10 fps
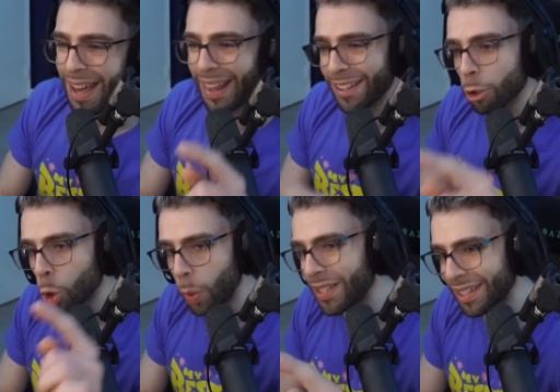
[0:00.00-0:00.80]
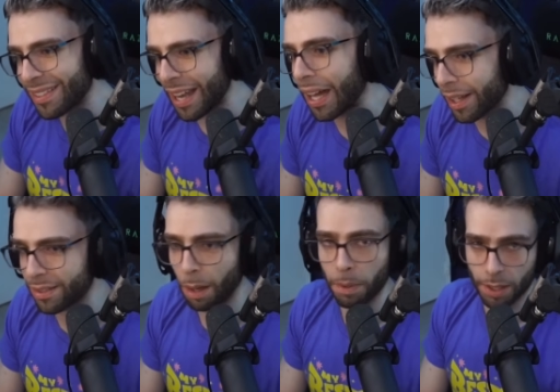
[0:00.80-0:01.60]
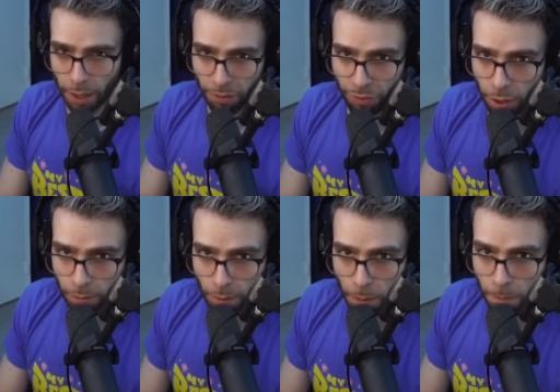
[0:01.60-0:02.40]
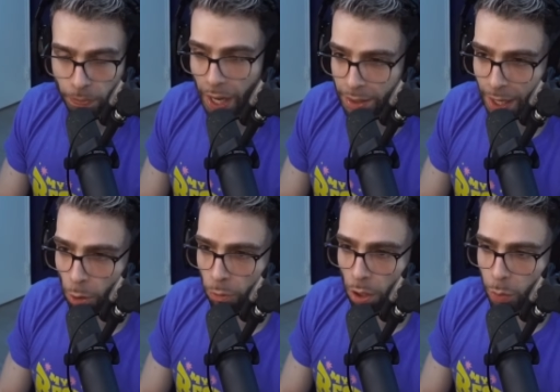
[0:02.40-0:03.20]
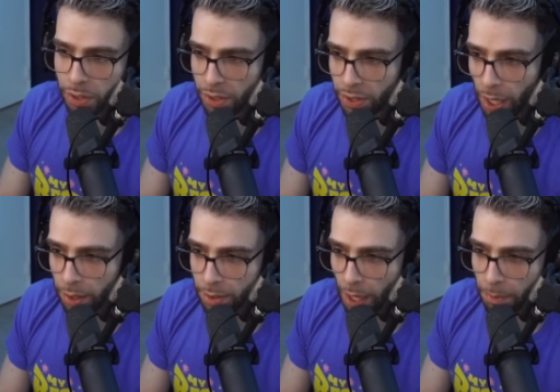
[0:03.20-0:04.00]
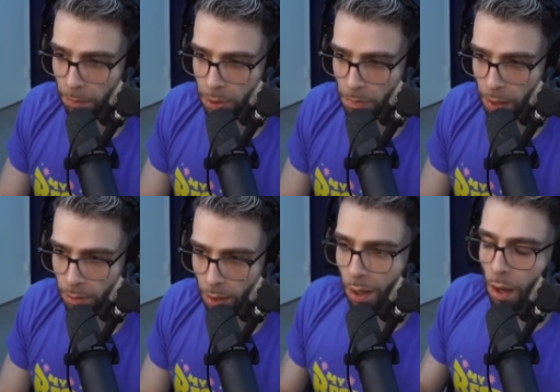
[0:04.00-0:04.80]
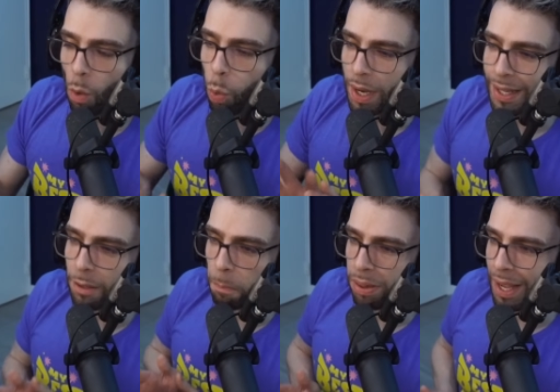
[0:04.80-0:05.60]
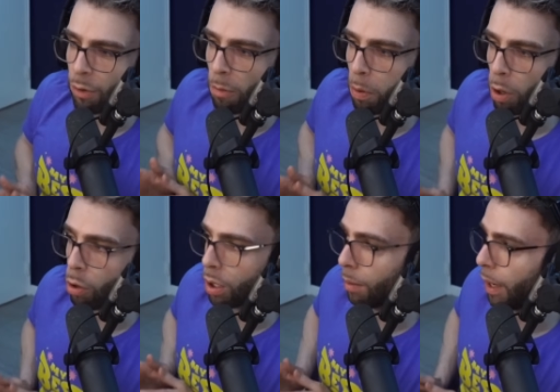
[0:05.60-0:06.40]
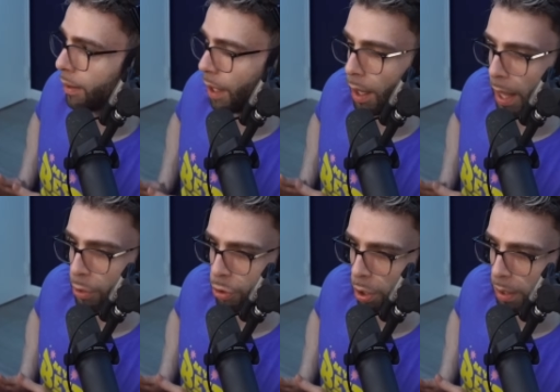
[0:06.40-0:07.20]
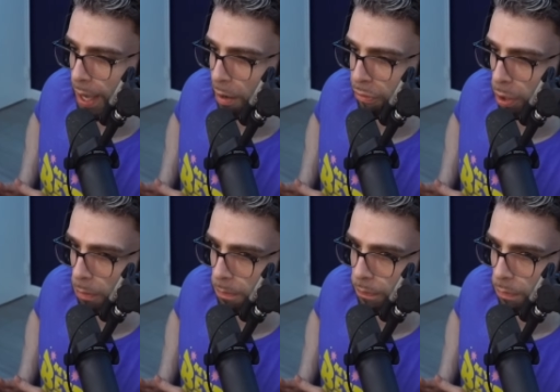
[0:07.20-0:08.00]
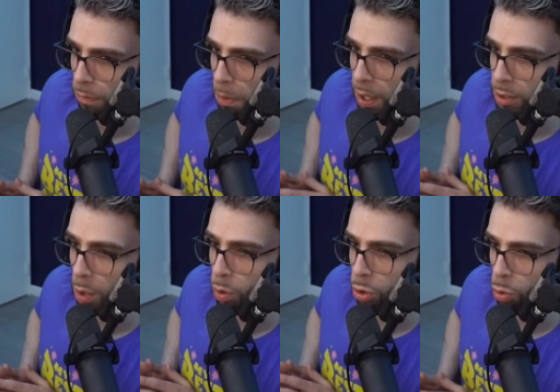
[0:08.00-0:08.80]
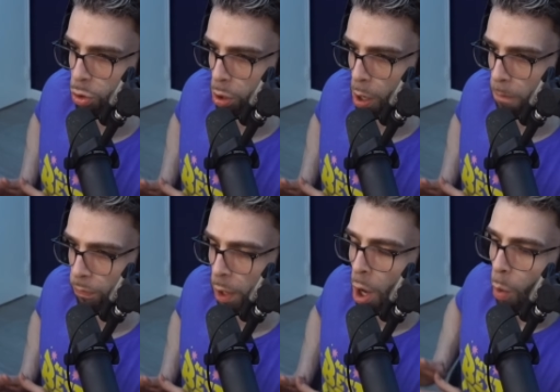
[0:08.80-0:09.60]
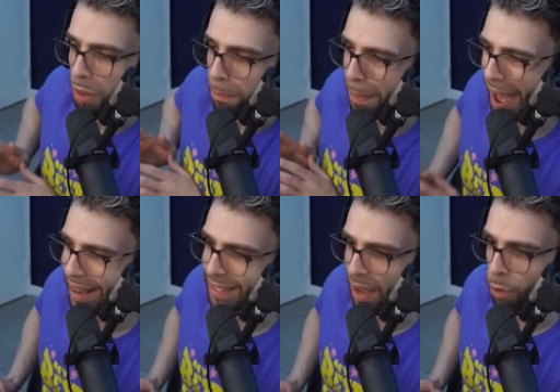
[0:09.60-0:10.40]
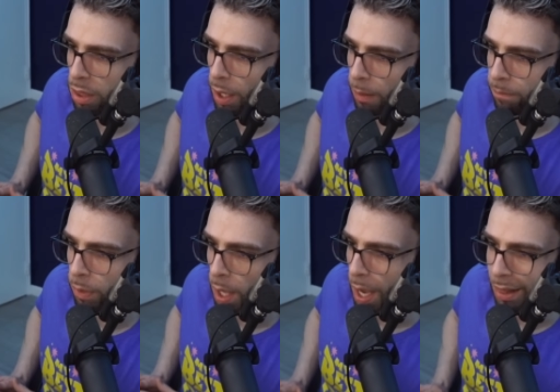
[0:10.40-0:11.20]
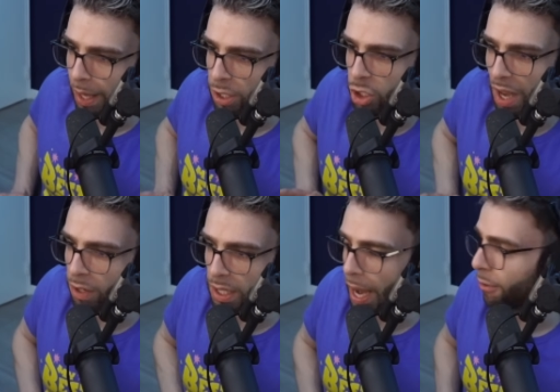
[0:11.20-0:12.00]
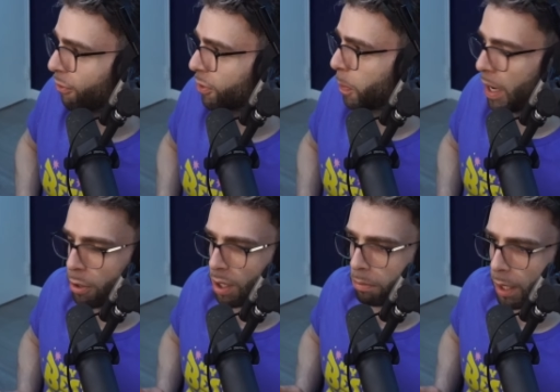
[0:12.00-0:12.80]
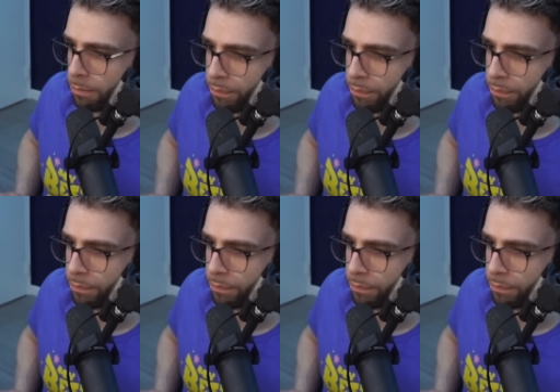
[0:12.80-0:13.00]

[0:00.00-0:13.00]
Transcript: That's Luis Gonzalez numbers in left field. 99 overall Luis Gonzalez type numbers, man. We didn't play Roberto Clemente last year in the outfield because he was too slow. With max everything in like 78 speed or something.